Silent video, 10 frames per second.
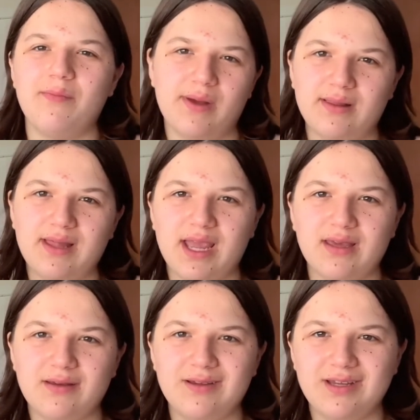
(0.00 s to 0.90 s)
but like
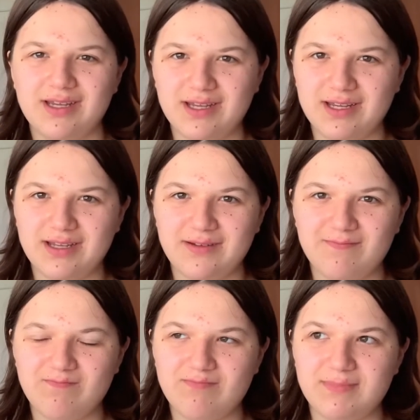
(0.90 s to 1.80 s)

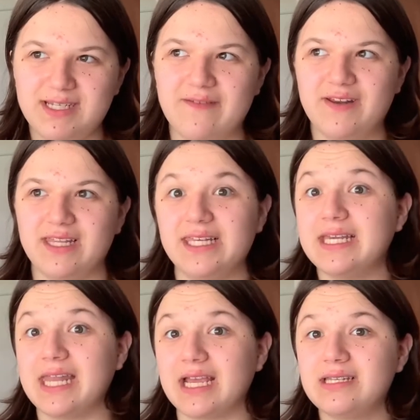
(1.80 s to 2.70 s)
definitely
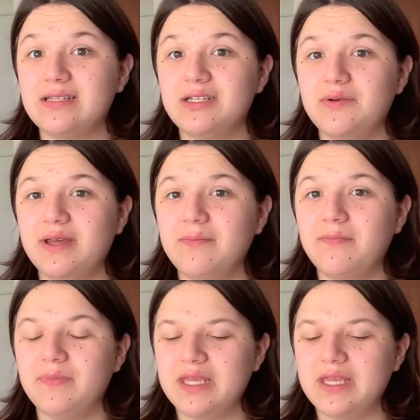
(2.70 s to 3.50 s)
connected to him.